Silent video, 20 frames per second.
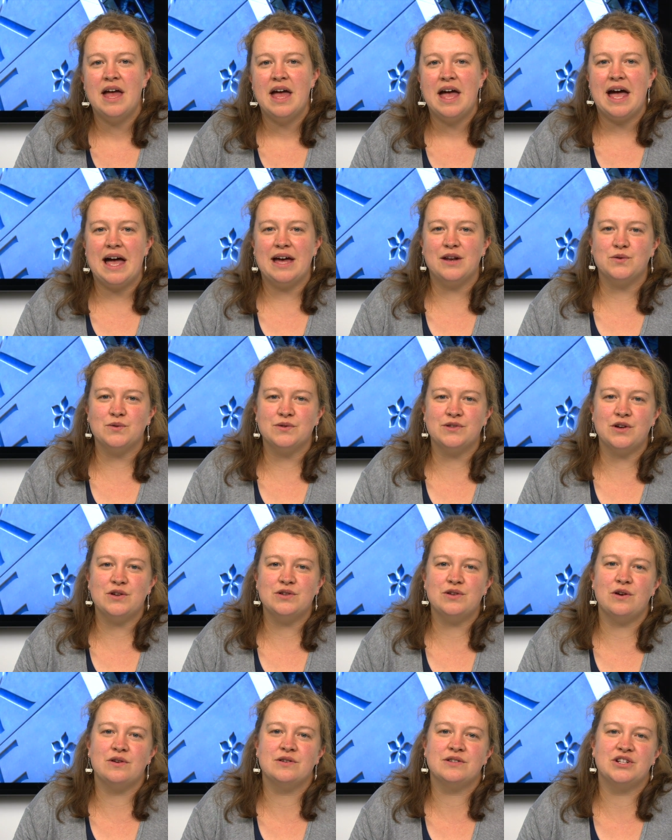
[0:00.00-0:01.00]
and also
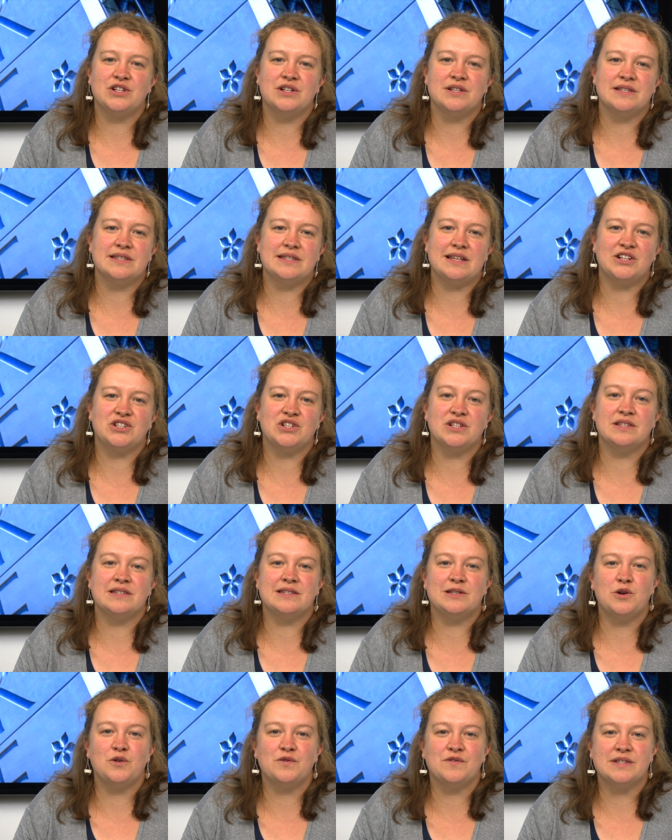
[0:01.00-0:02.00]
notions such as
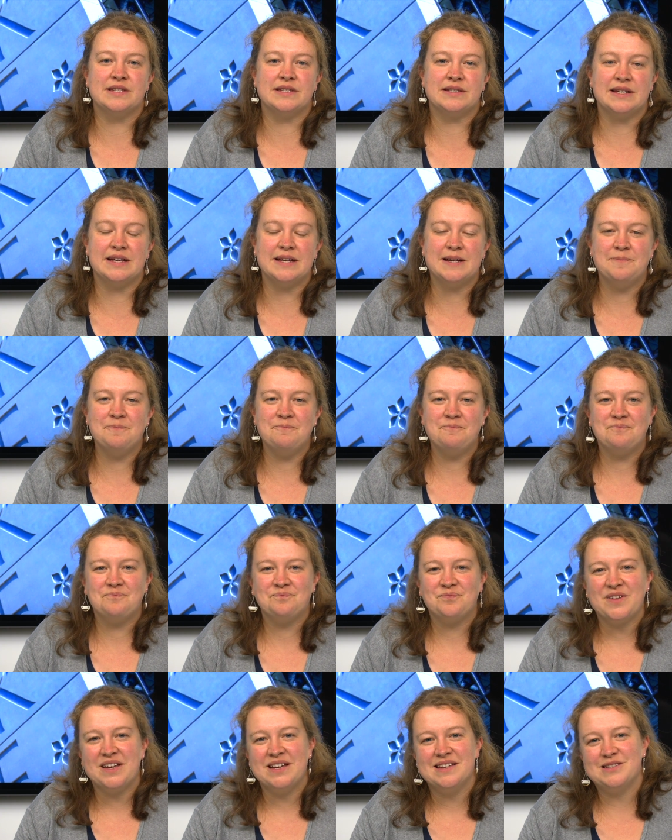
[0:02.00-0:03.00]
self-esteem,
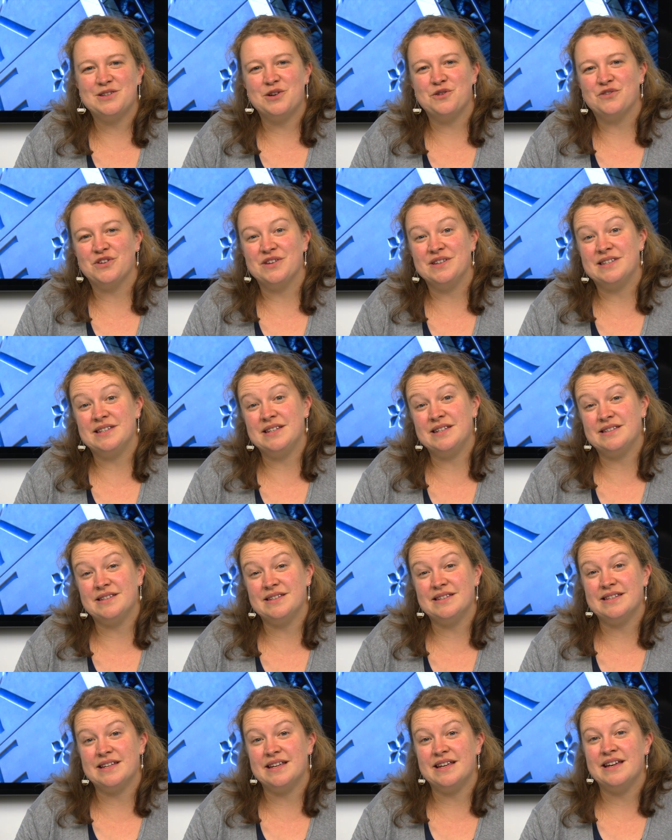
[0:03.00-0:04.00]

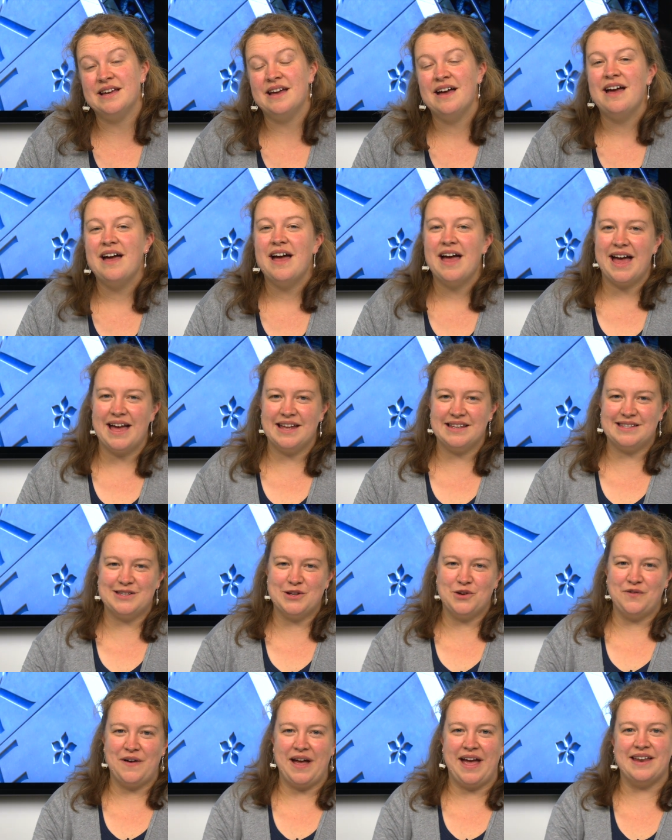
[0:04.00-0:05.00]
self-consistency, and
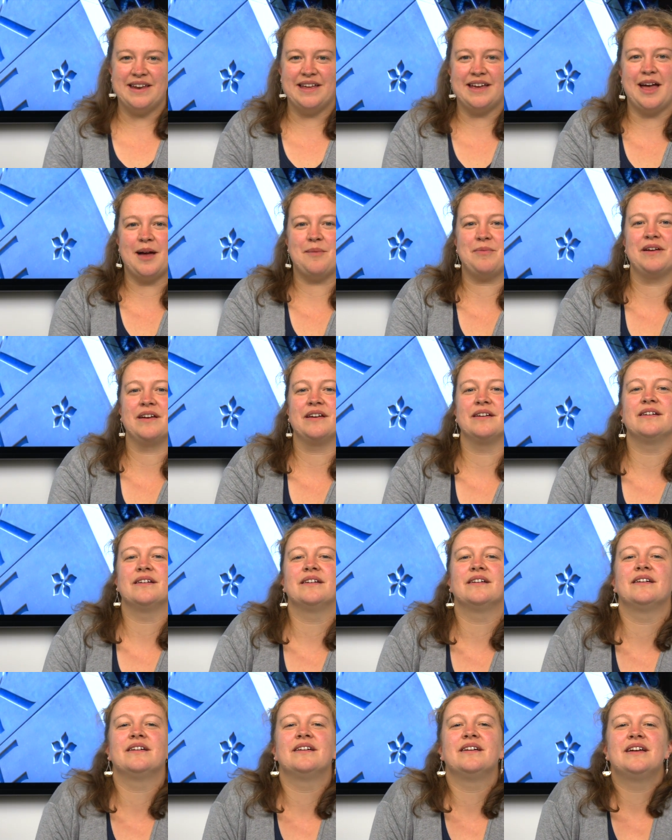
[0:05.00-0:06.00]
self-handicapping.
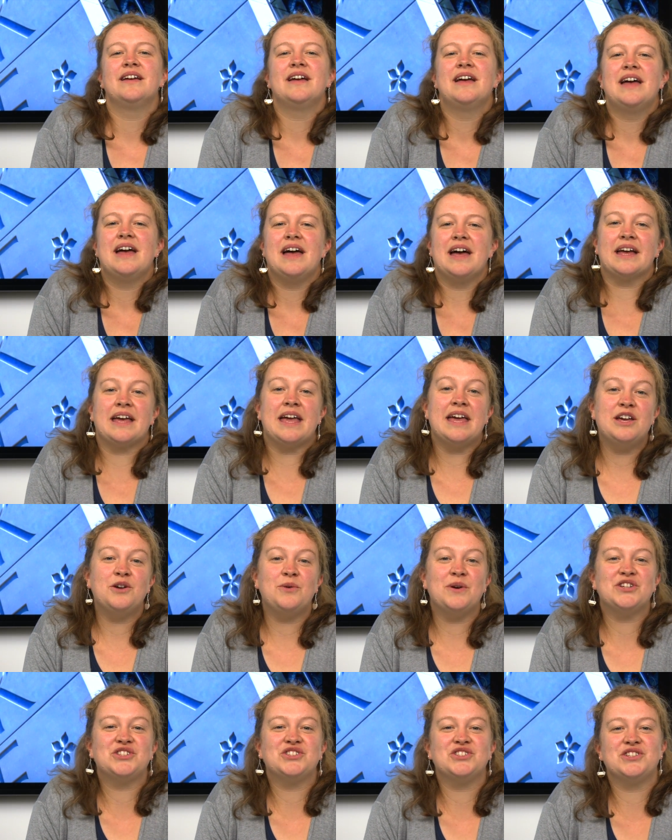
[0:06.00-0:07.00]
A key
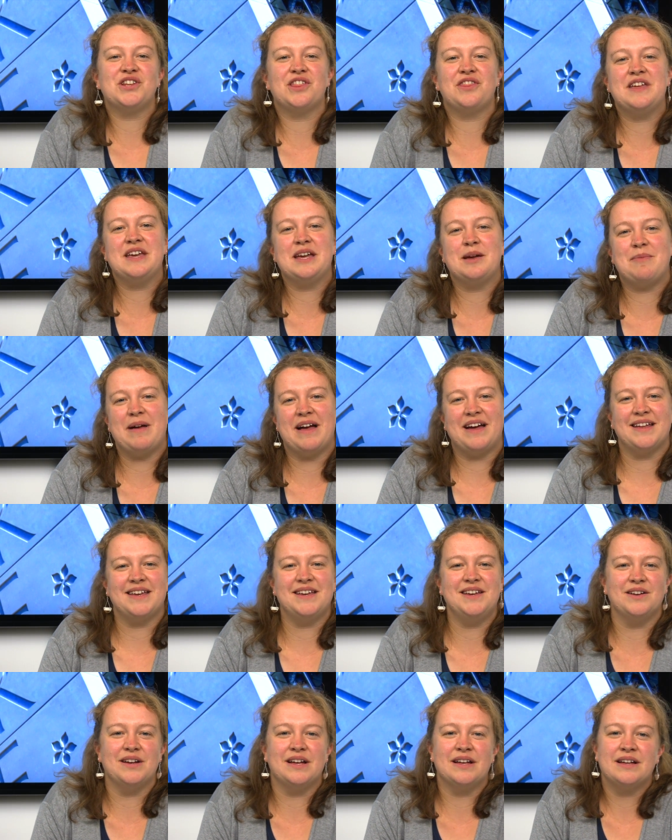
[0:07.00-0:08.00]
question to think about
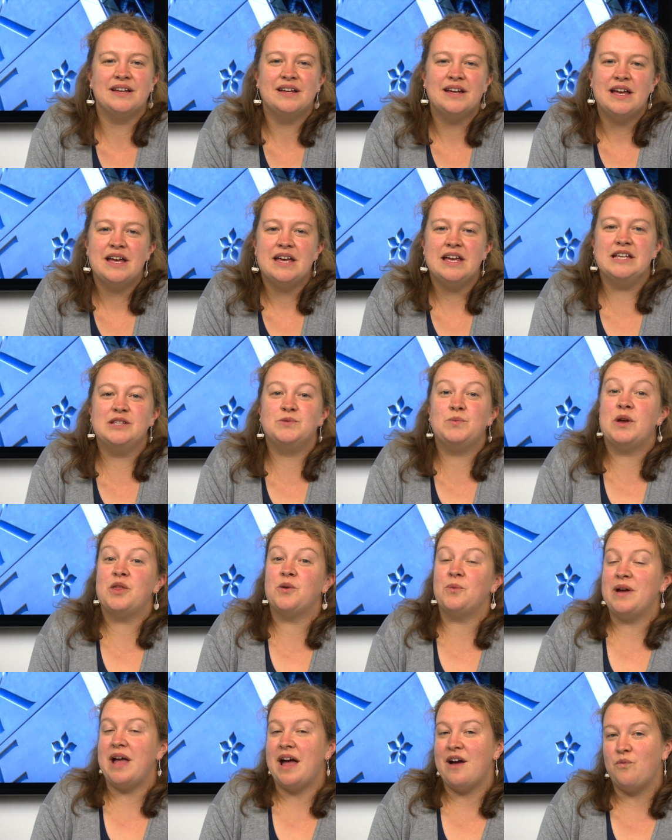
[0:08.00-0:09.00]
here is whether
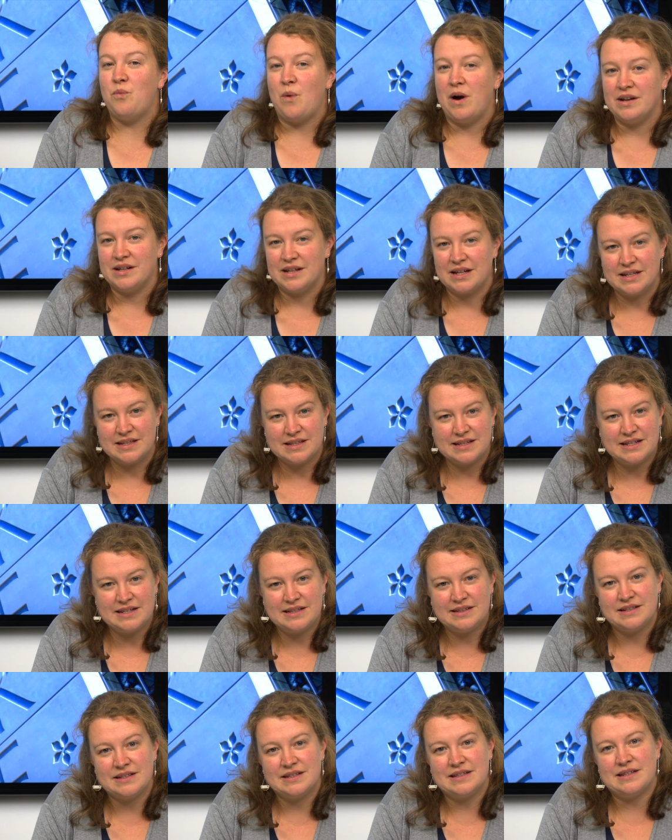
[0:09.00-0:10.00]
we have one
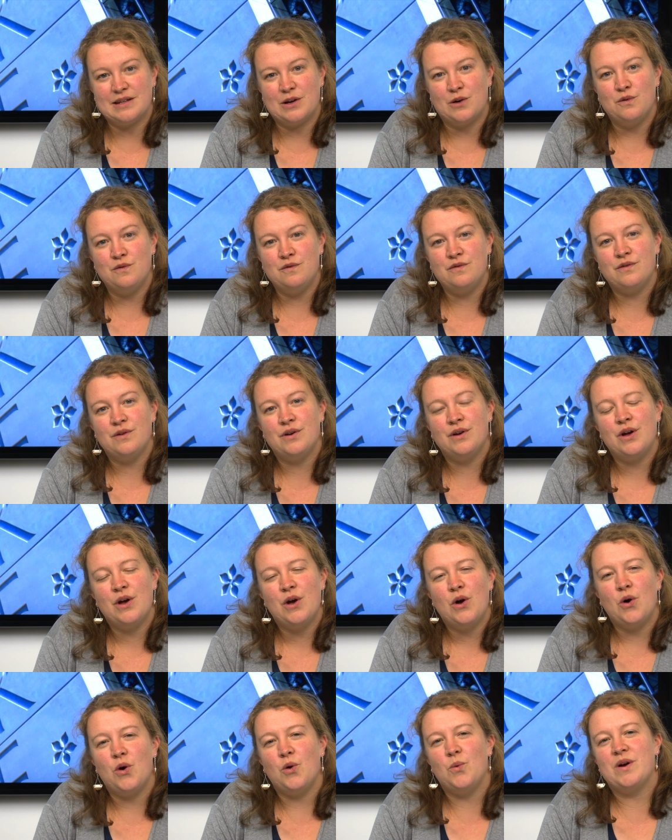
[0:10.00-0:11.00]
consistent self
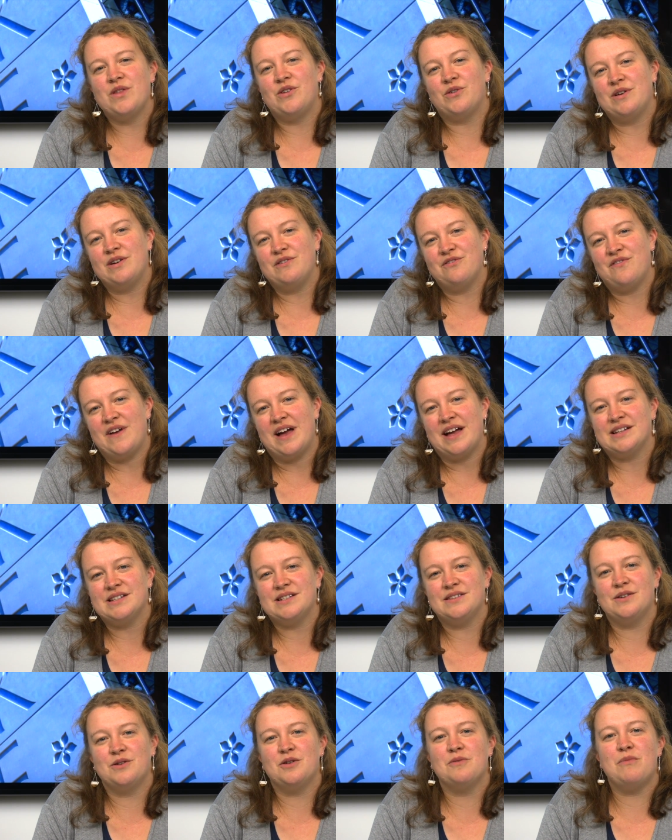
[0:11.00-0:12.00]
or whether in
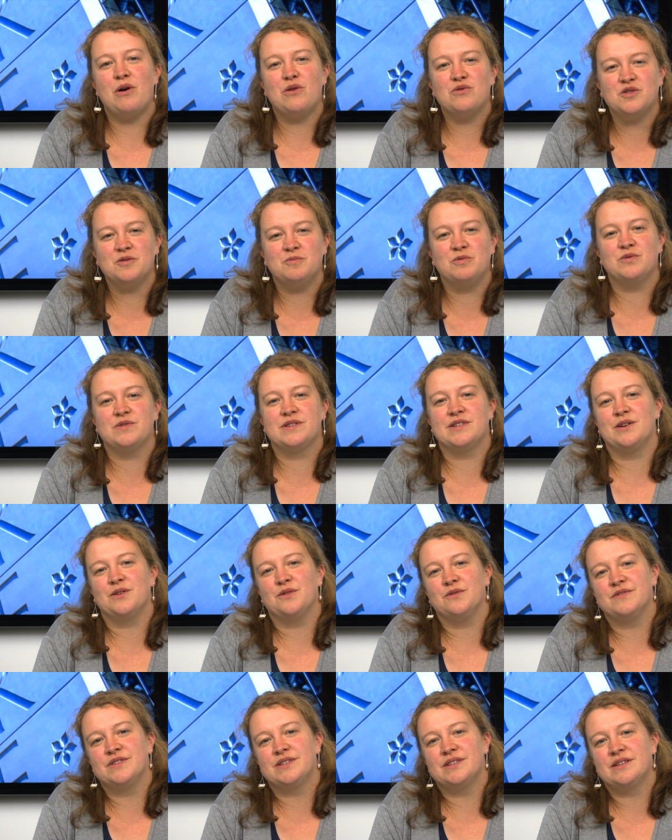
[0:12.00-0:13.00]
fact there are multiple
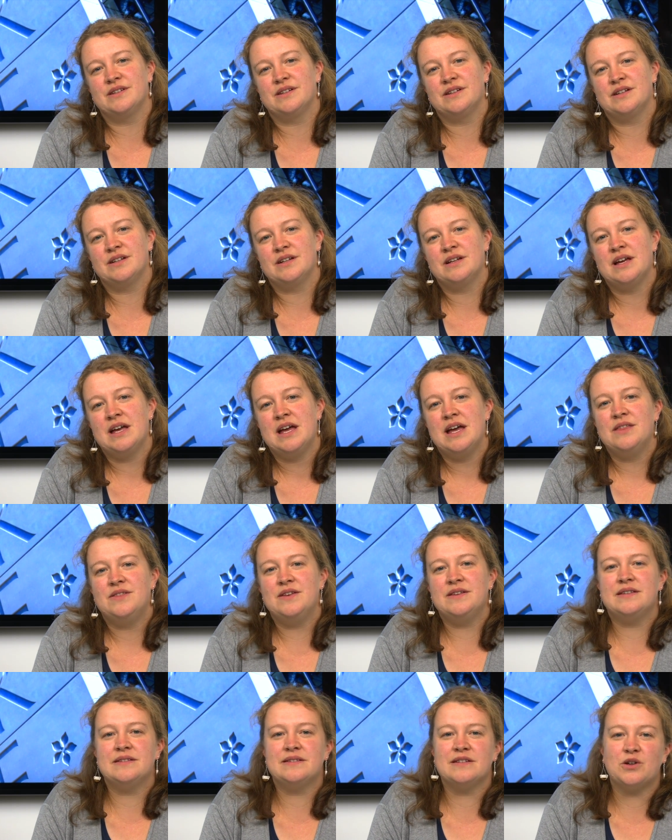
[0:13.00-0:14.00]
selves.
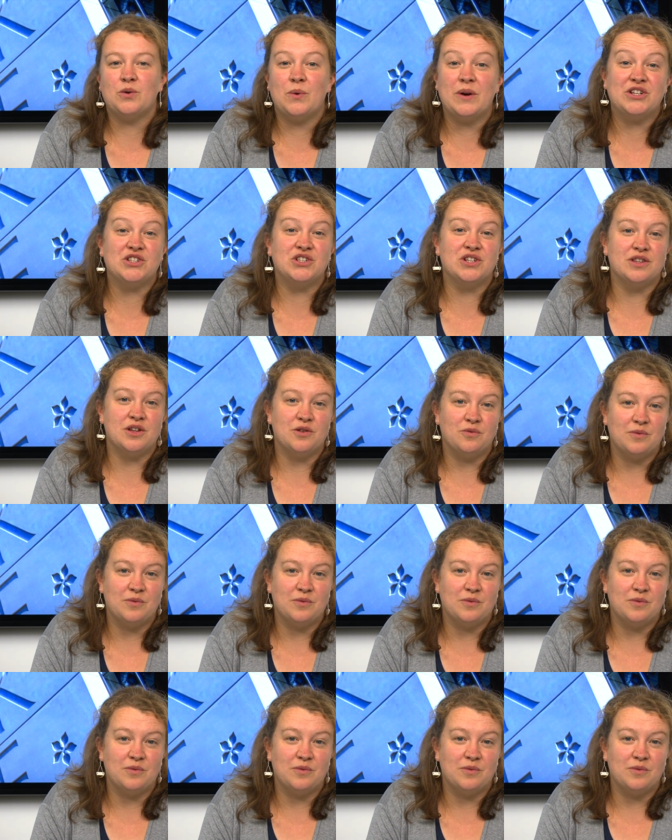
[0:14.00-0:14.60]
This is a question that